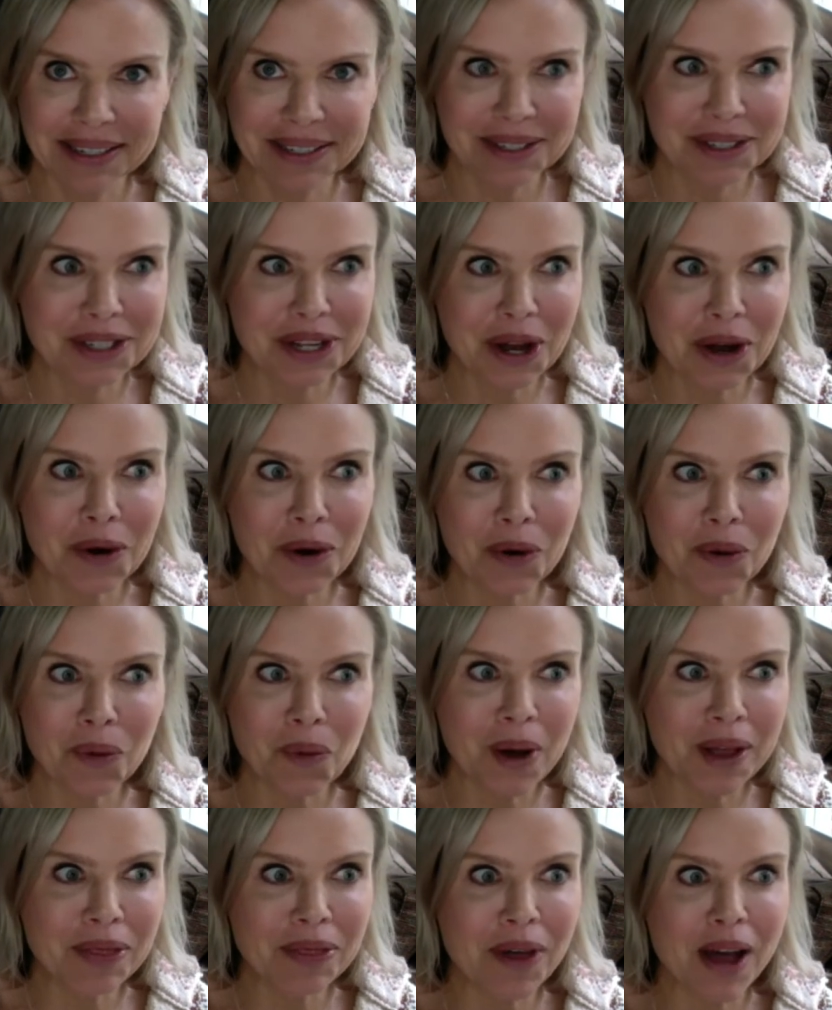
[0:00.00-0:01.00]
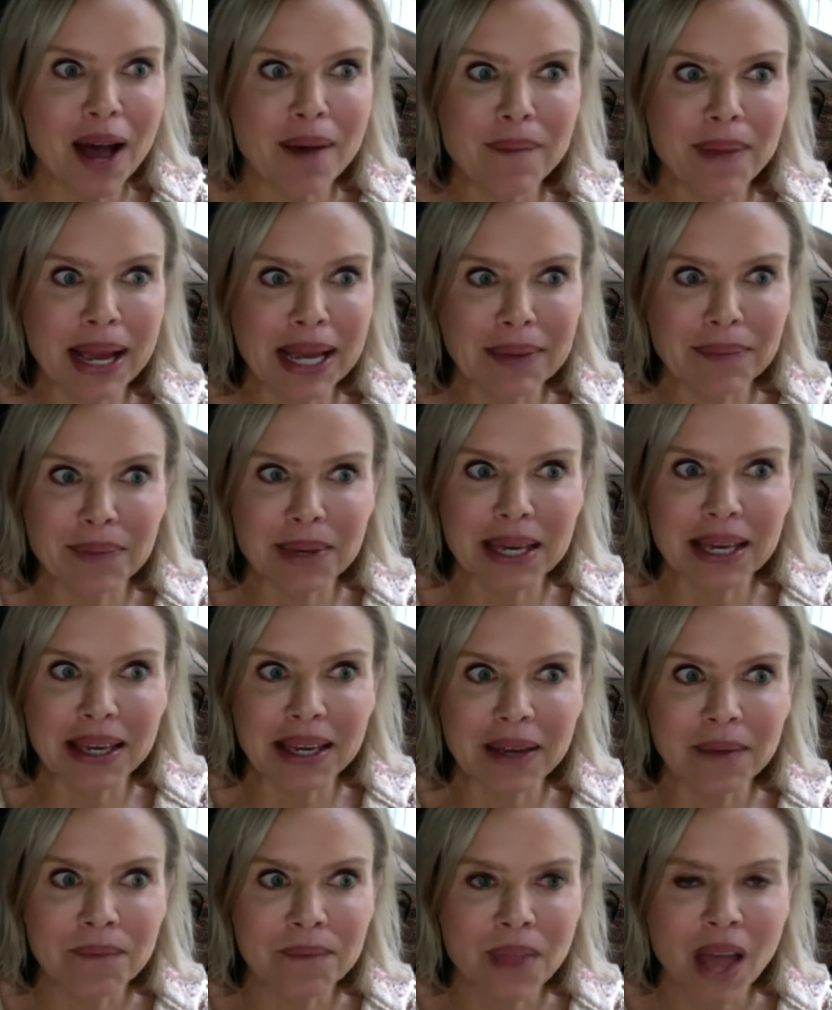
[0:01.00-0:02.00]
So one thought might
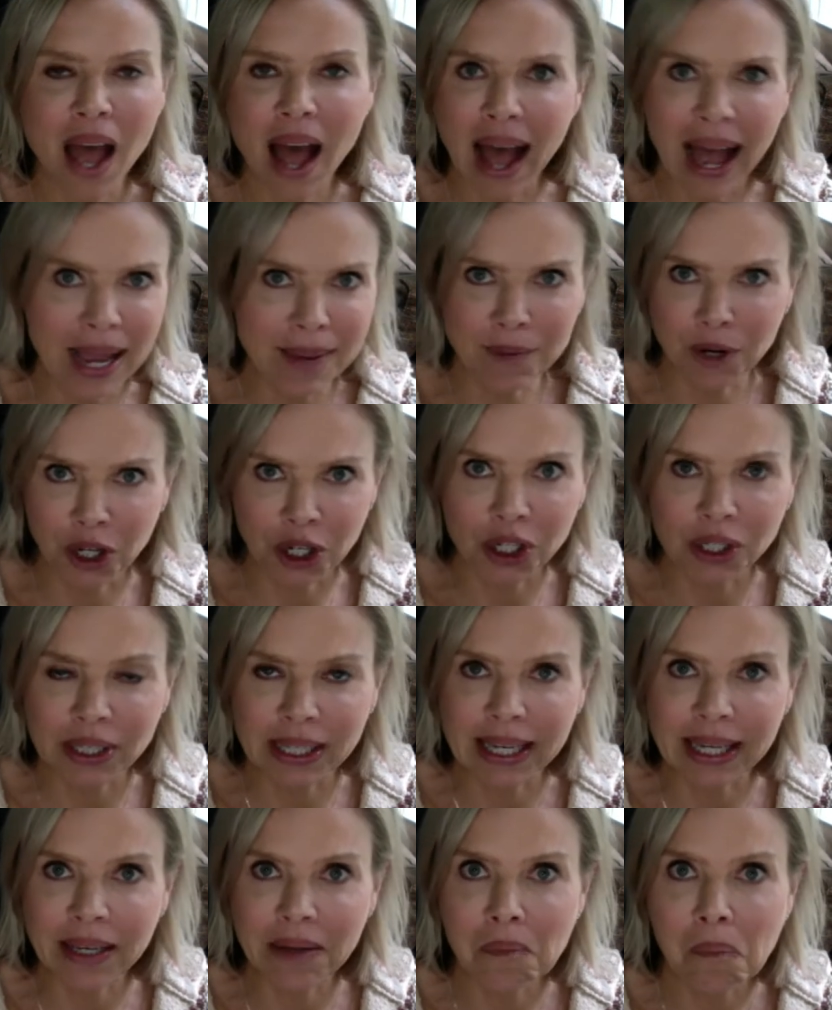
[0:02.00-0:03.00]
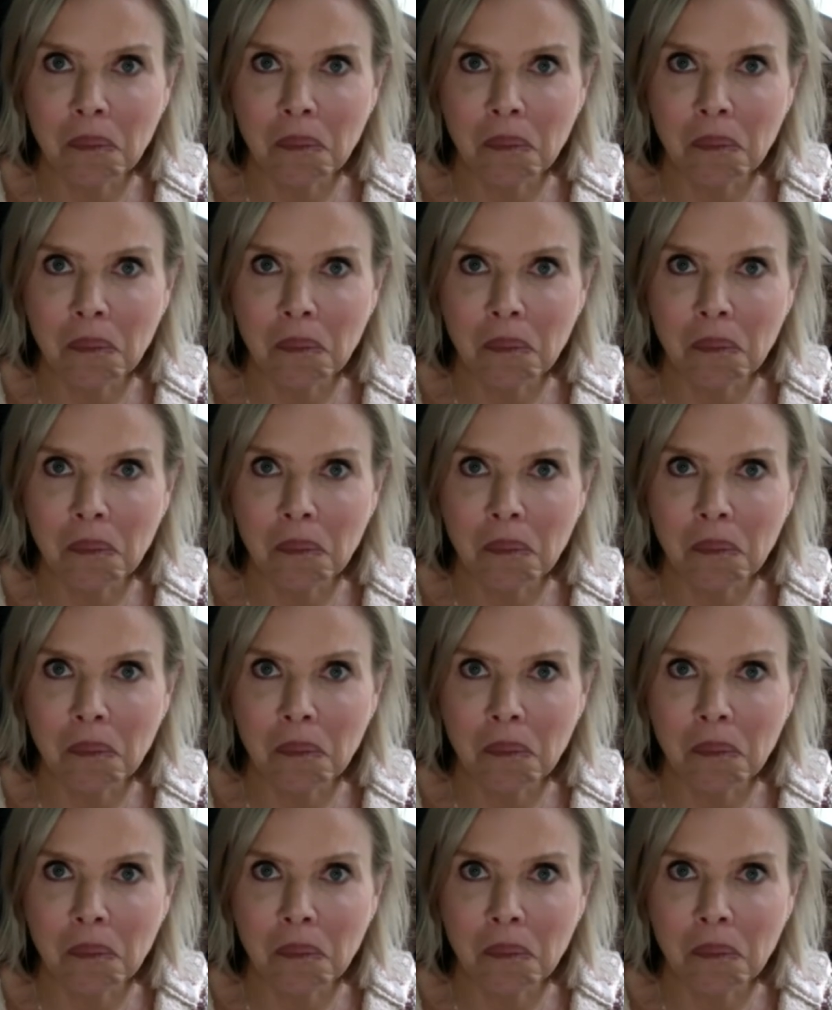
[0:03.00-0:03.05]
be, I'm early.